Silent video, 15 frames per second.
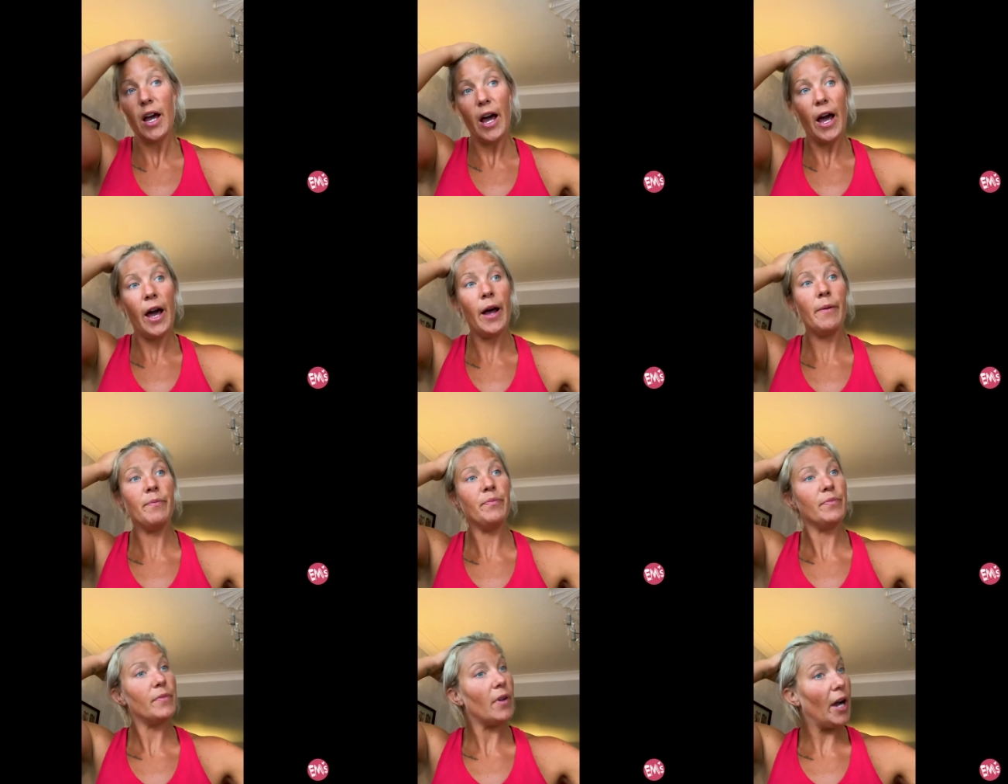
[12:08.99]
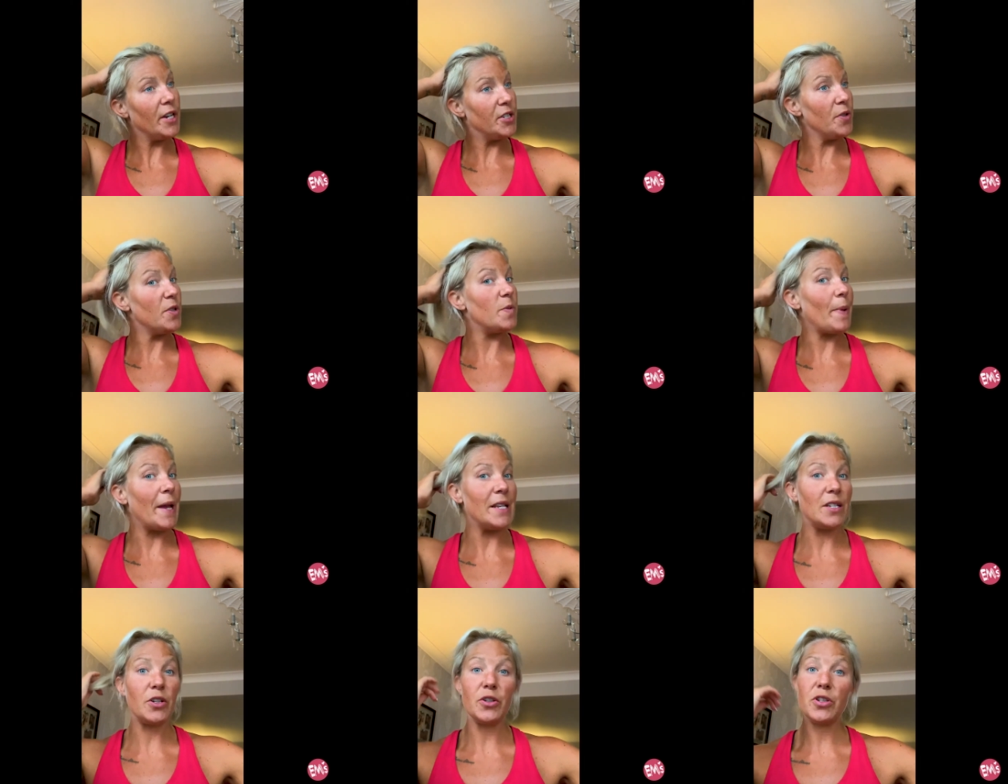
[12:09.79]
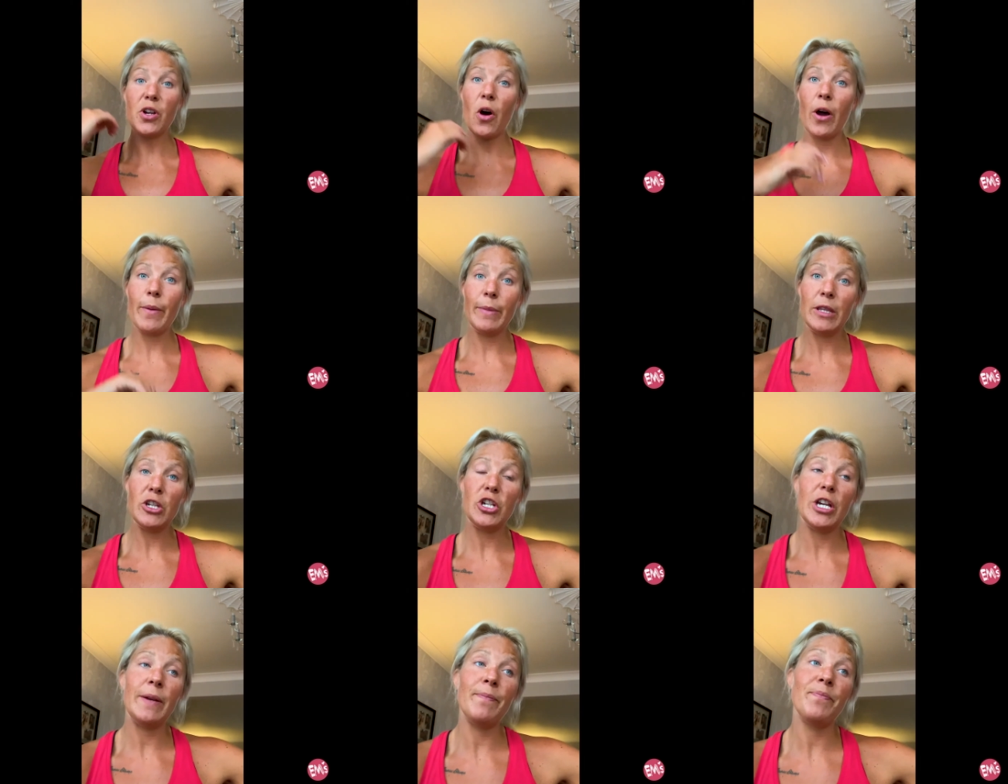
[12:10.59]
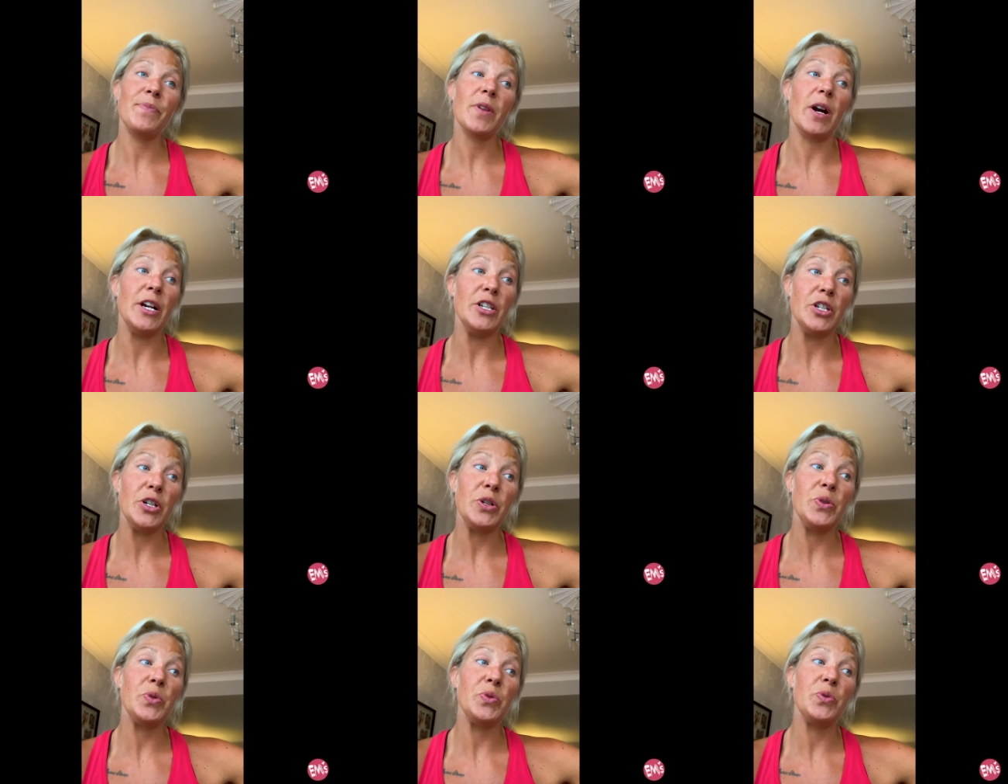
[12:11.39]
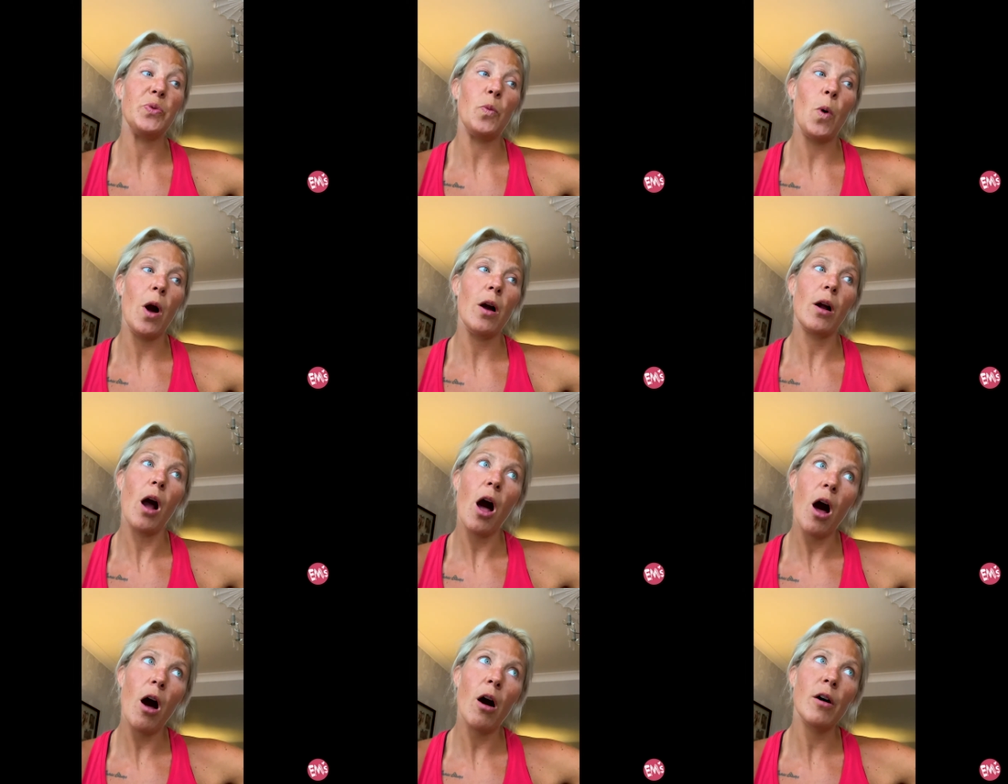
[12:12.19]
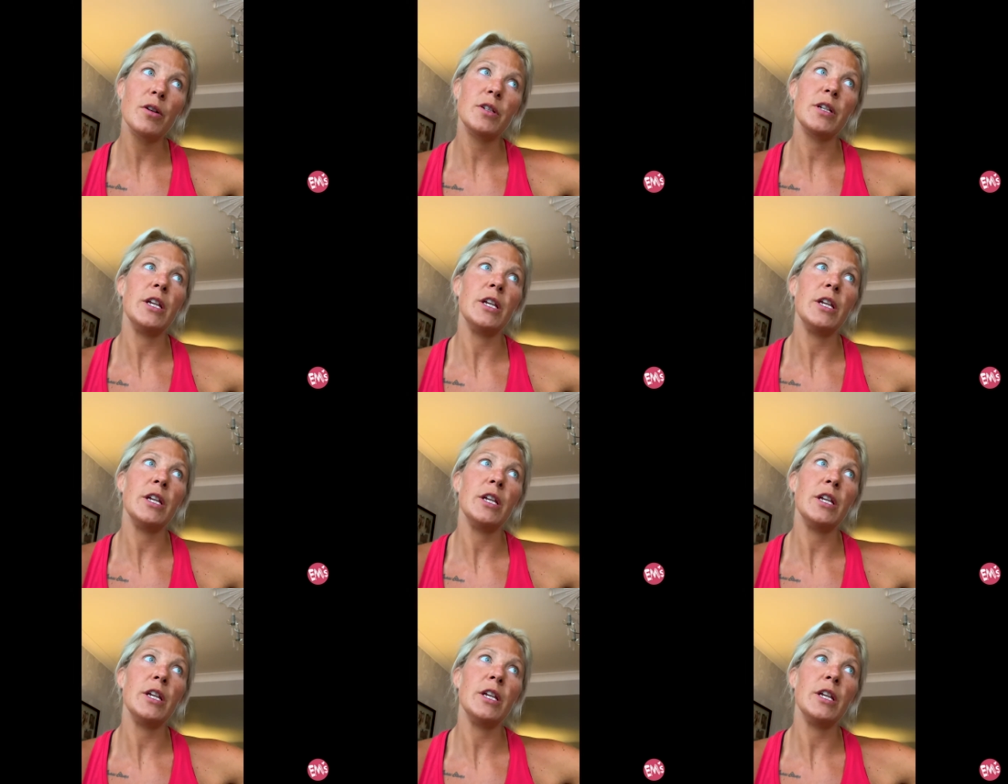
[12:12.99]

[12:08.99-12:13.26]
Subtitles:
I do spend good time in the gym. I do work hard.